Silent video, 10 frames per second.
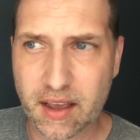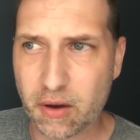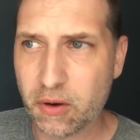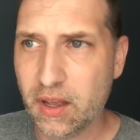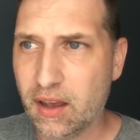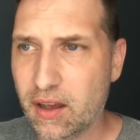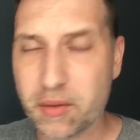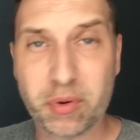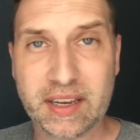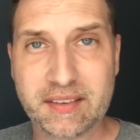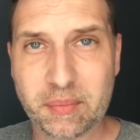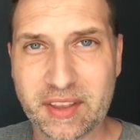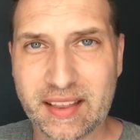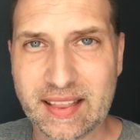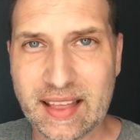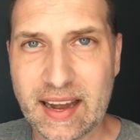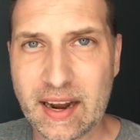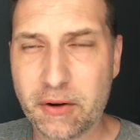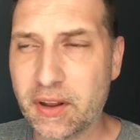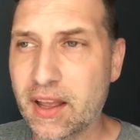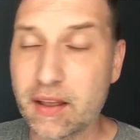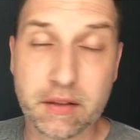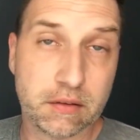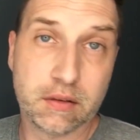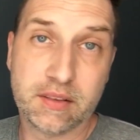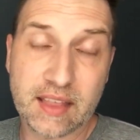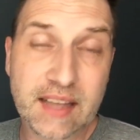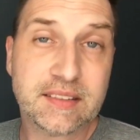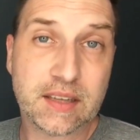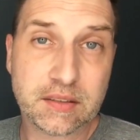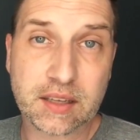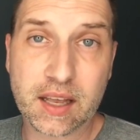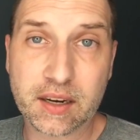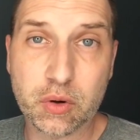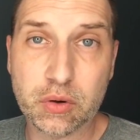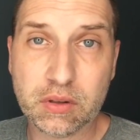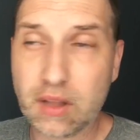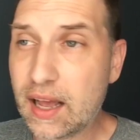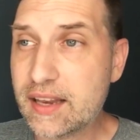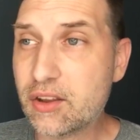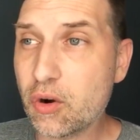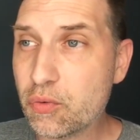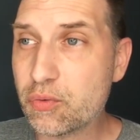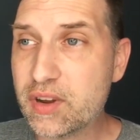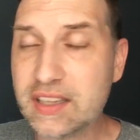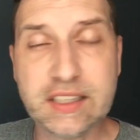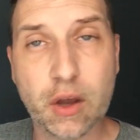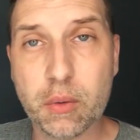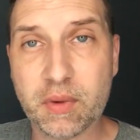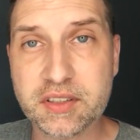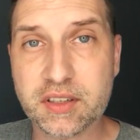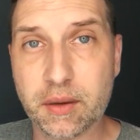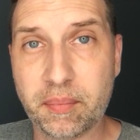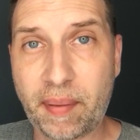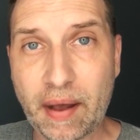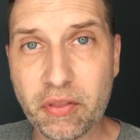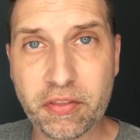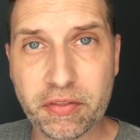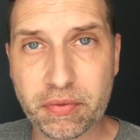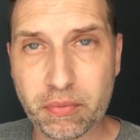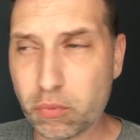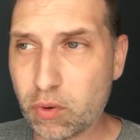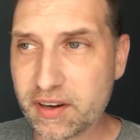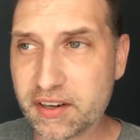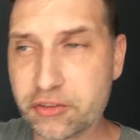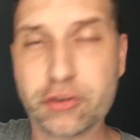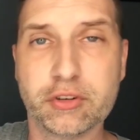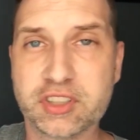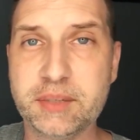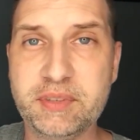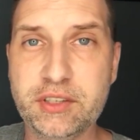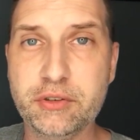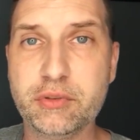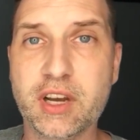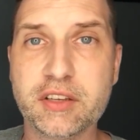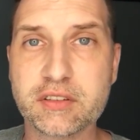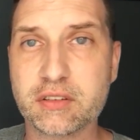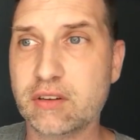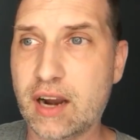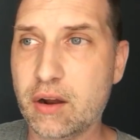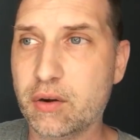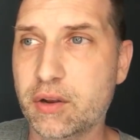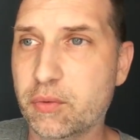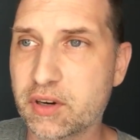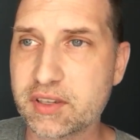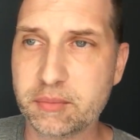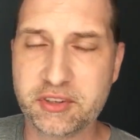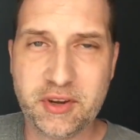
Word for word: now. Uh, they're bringing something like that out. That sounds kind of cool. I don't really know much about what an external GPU does or how it works. I'm